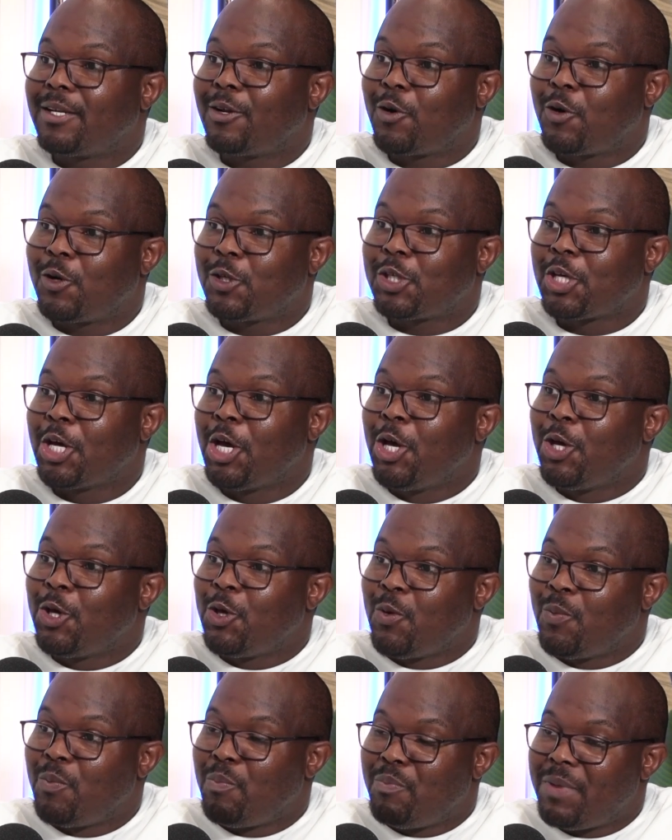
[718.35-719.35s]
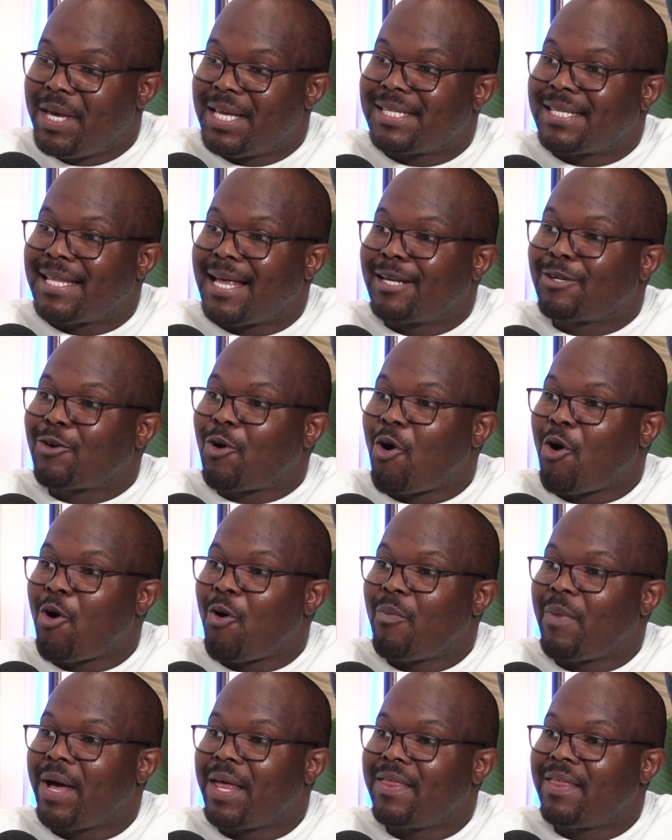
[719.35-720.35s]
because you miss that
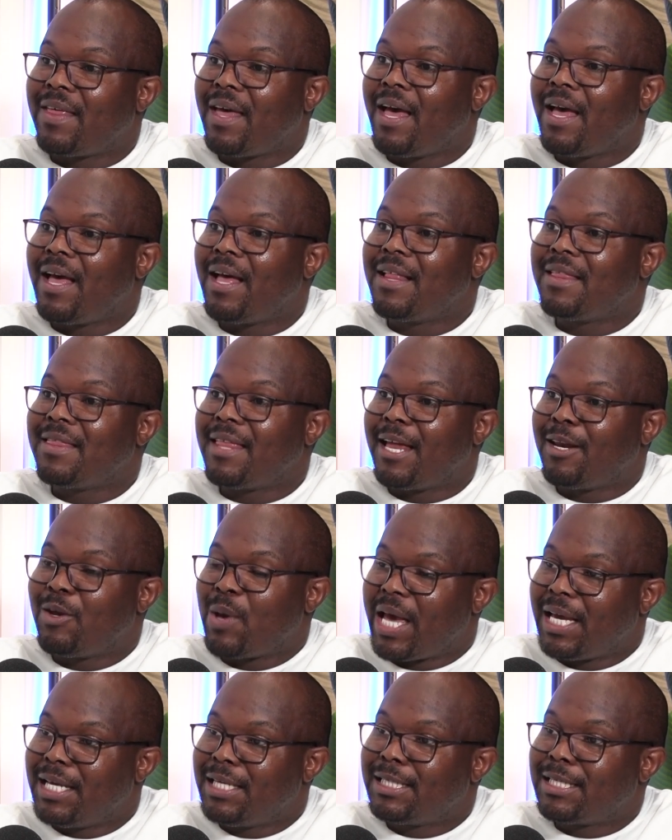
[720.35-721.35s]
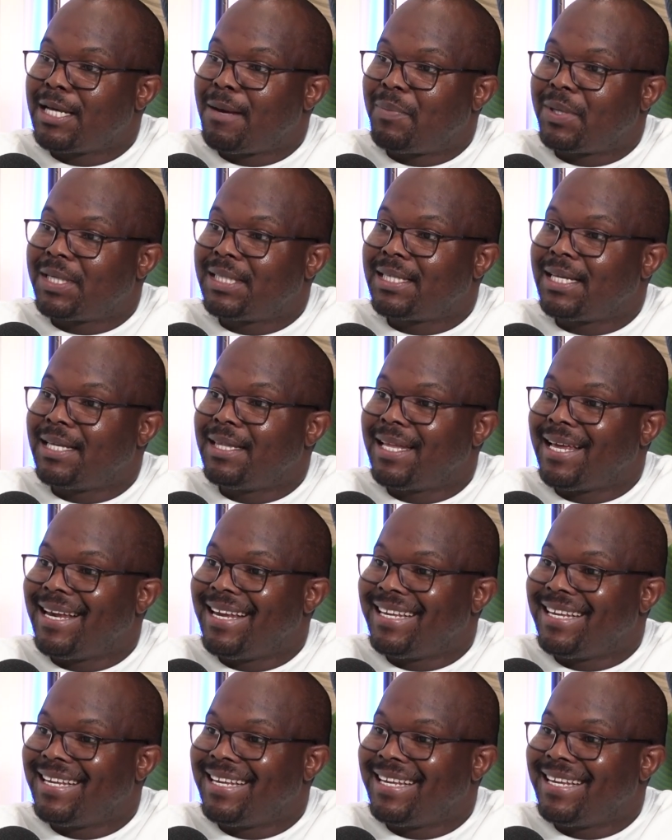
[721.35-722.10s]
comma there, then you're interpreting the